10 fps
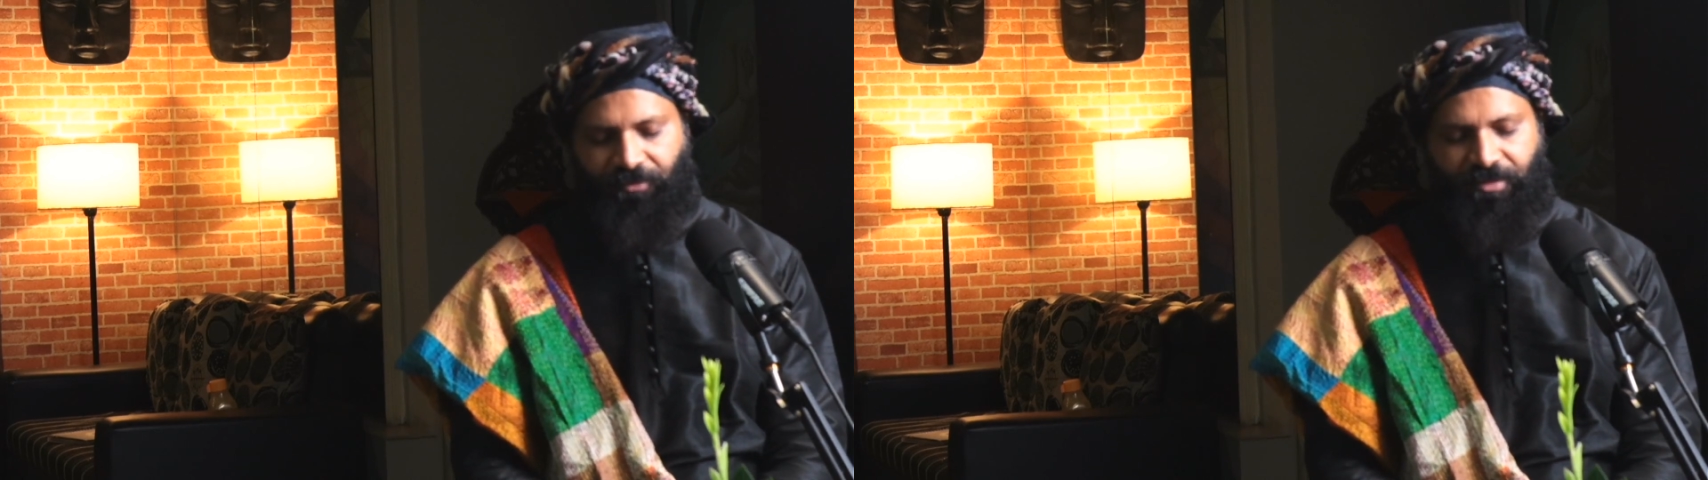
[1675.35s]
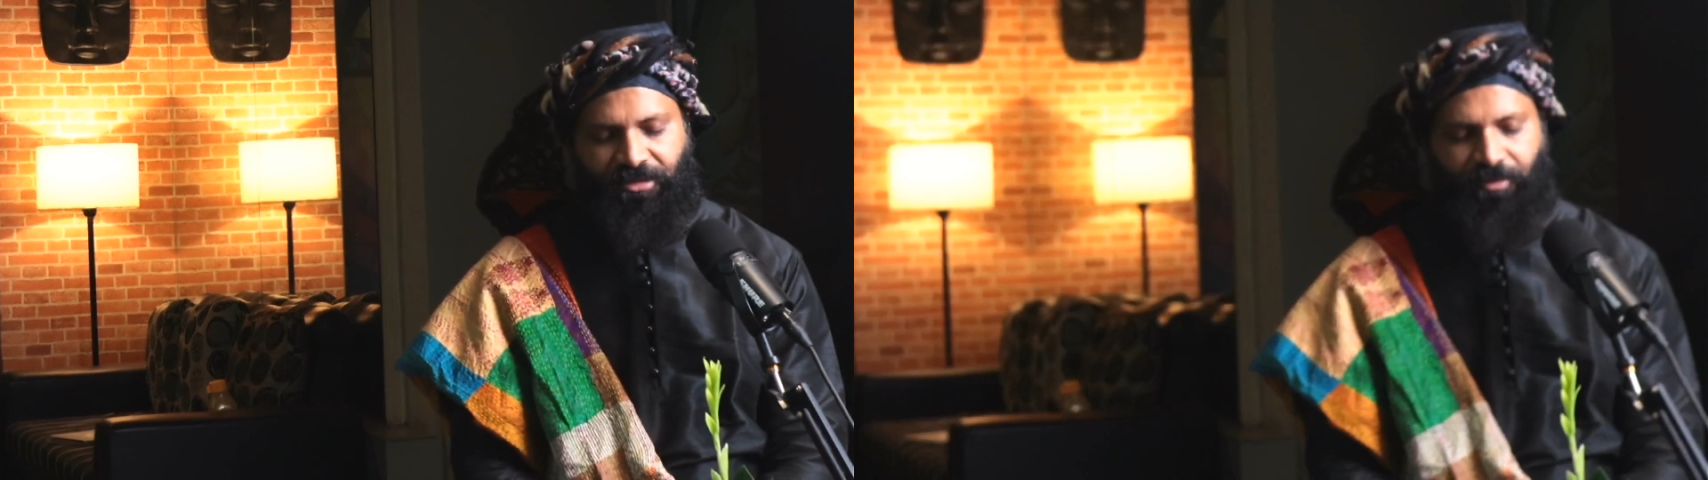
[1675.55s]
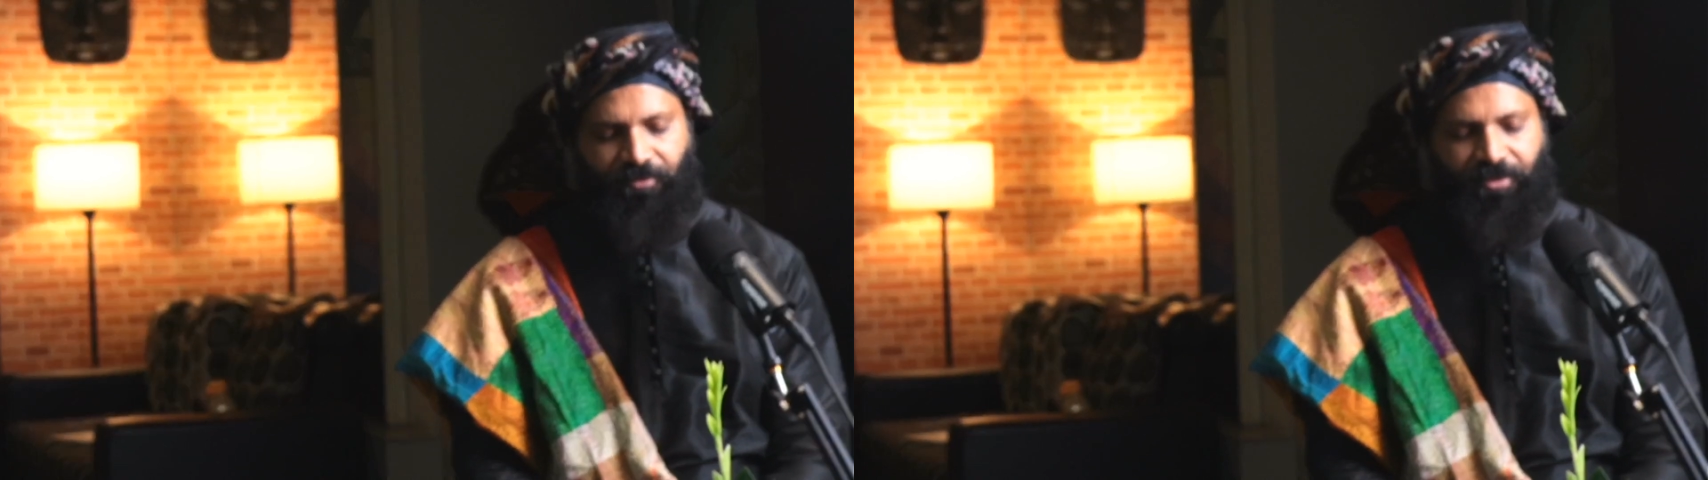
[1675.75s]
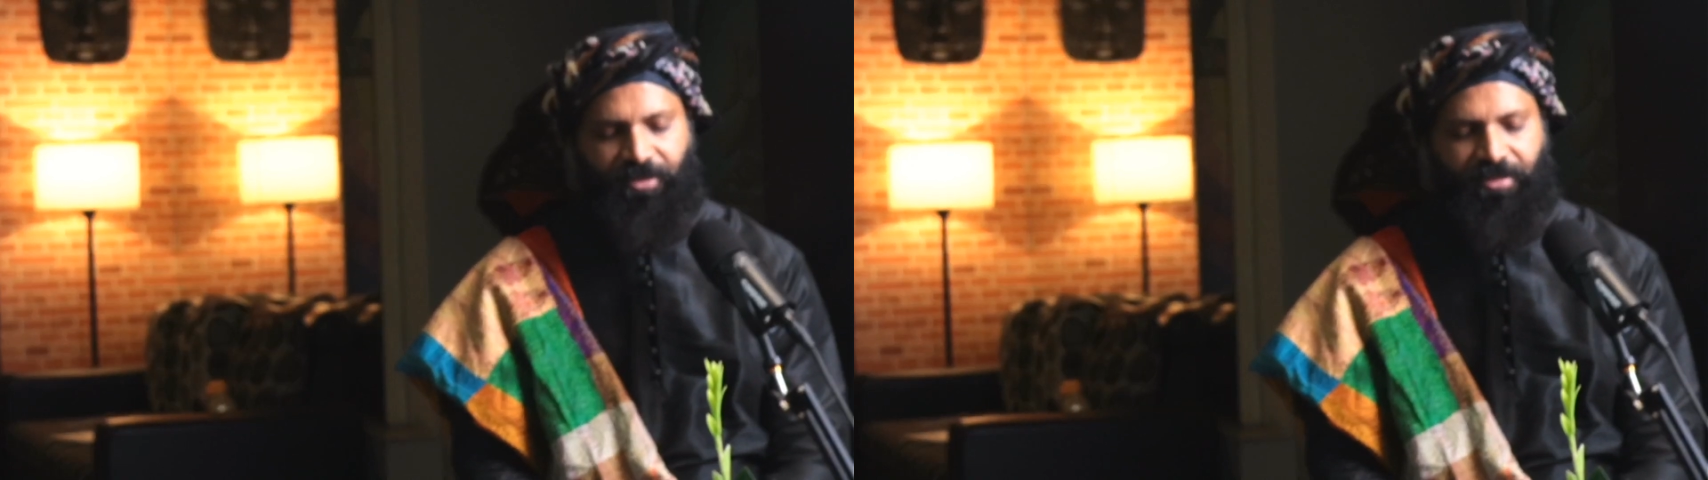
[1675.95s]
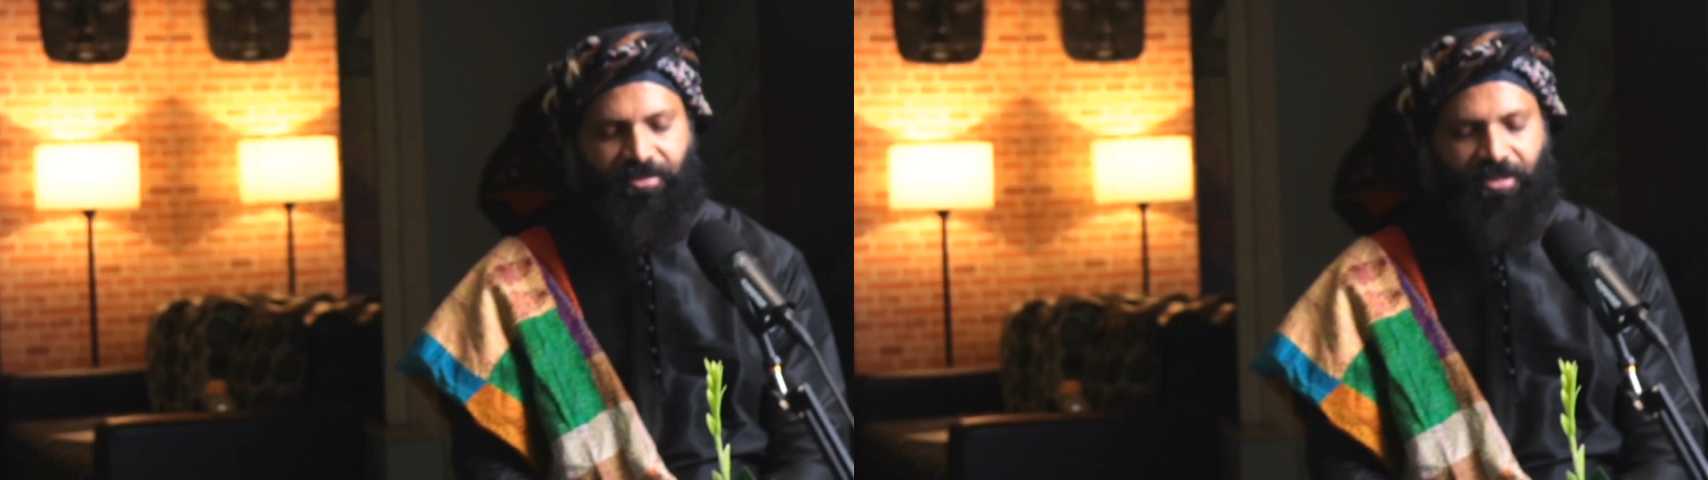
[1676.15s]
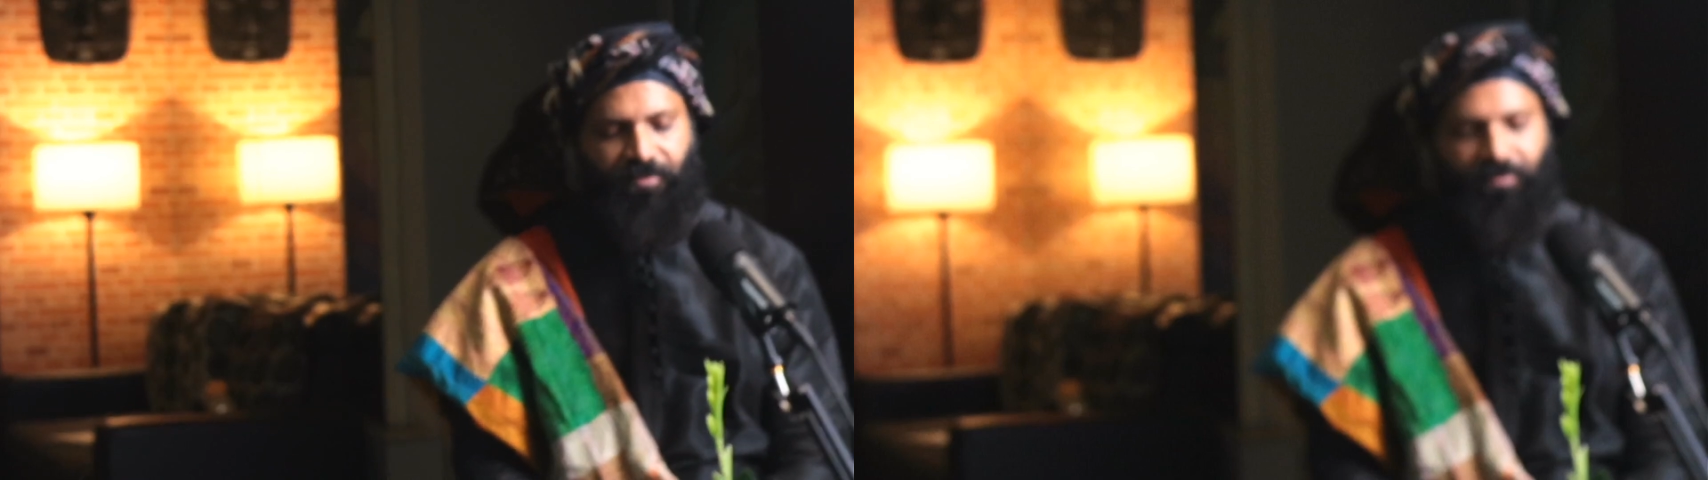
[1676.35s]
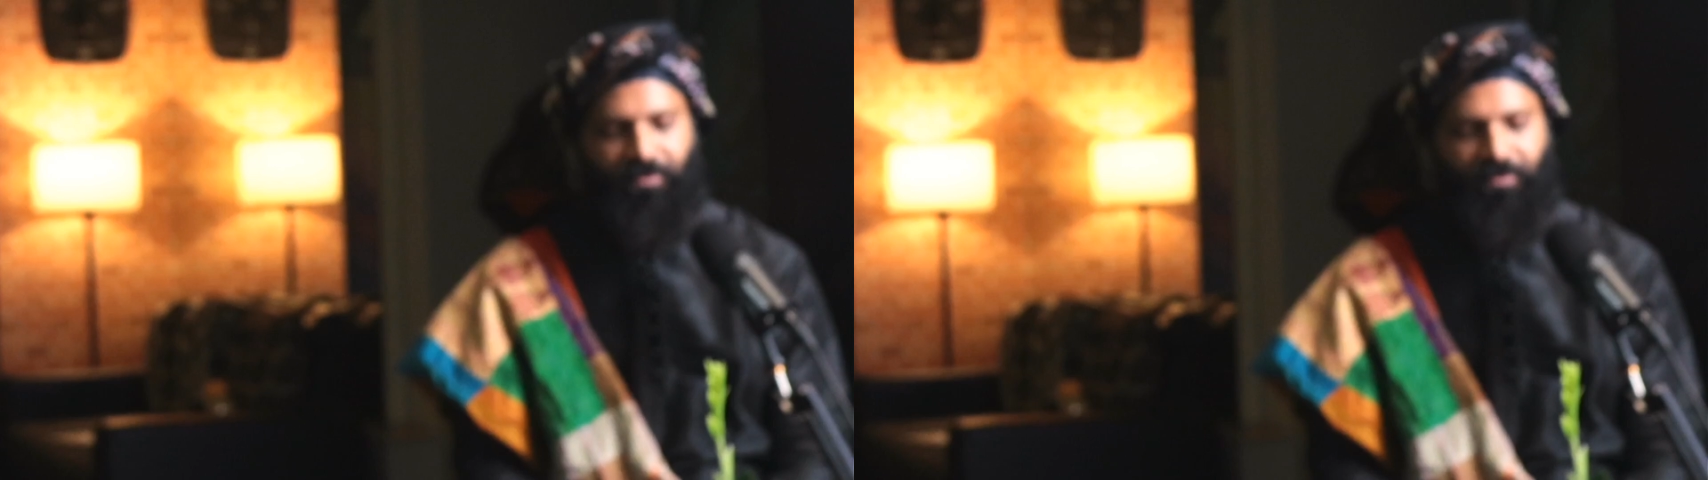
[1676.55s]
some awareness around the